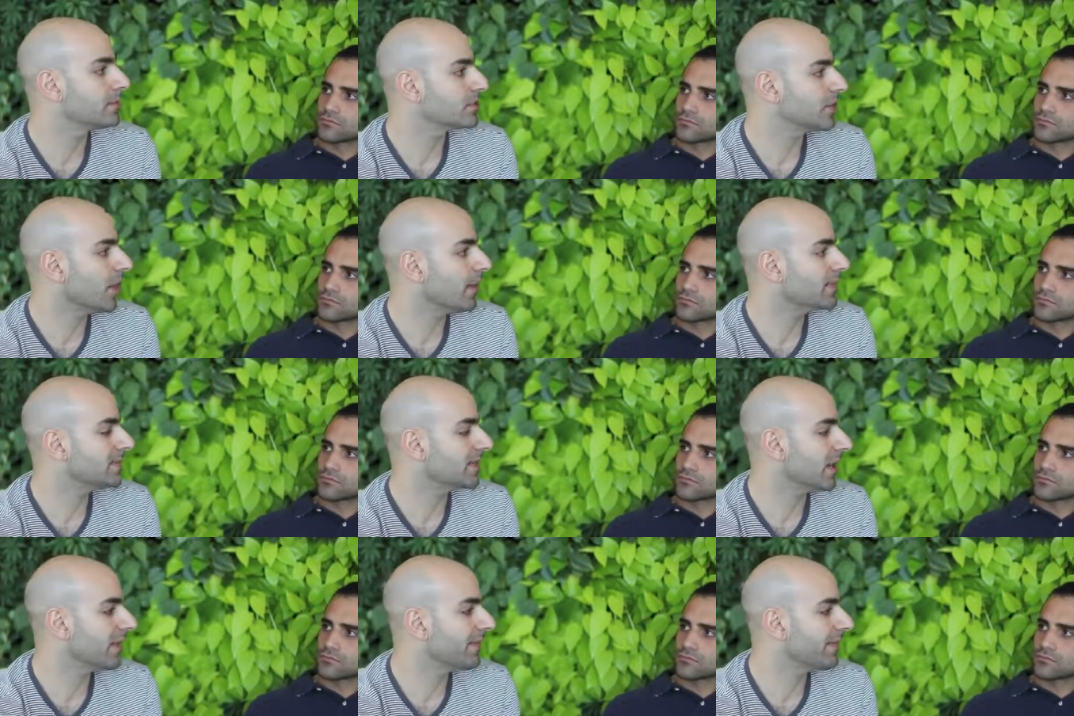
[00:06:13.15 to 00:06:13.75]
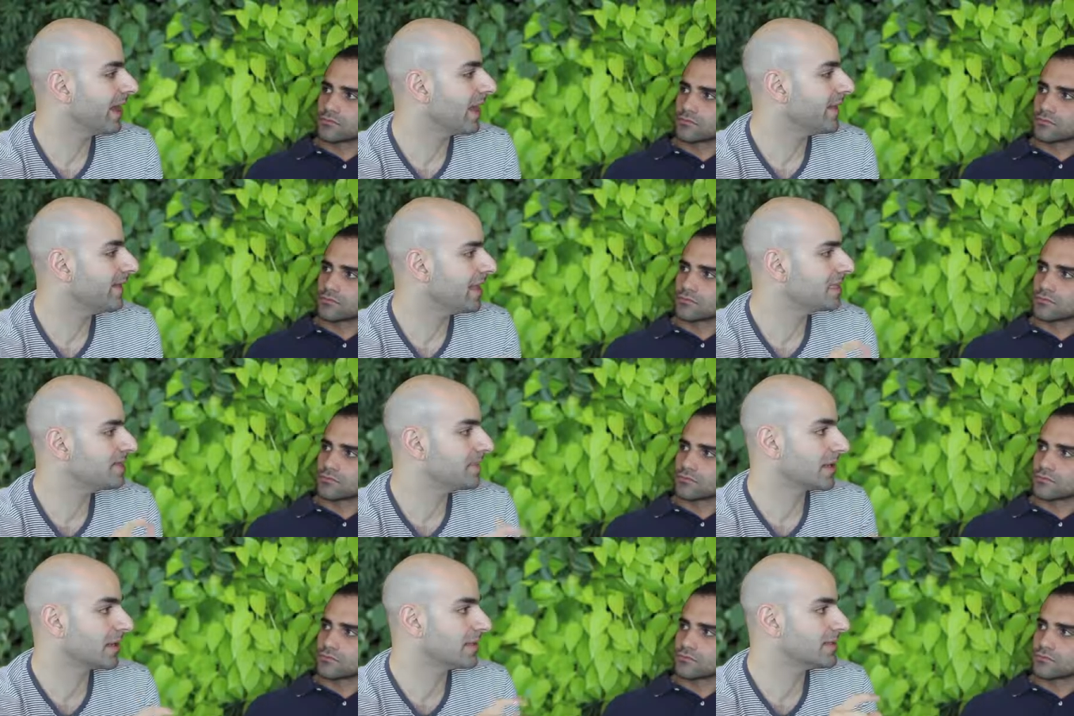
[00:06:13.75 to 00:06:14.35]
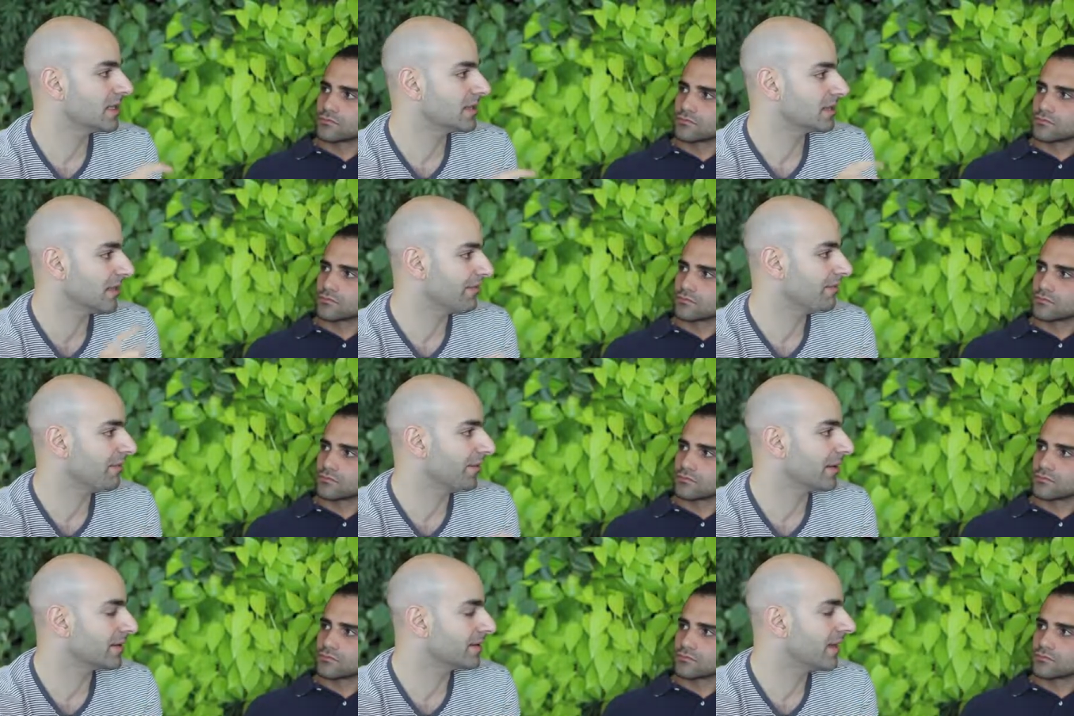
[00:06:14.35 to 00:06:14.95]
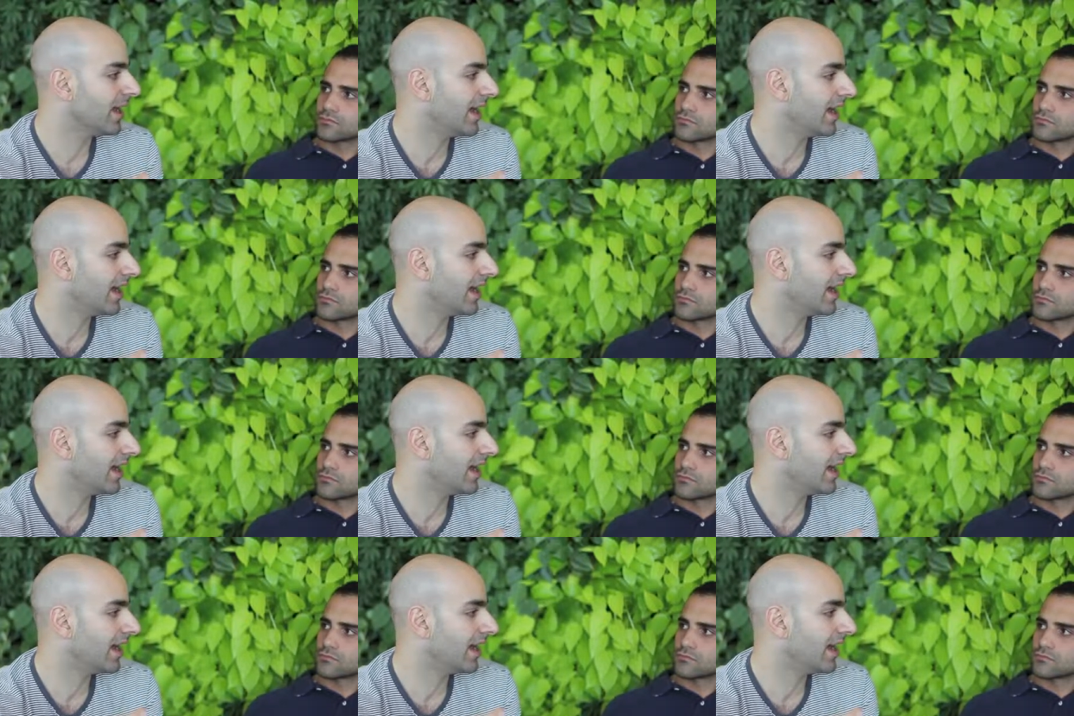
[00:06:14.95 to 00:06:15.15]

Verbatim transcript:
Speaker 1: jobs around that, that becomes a tough part.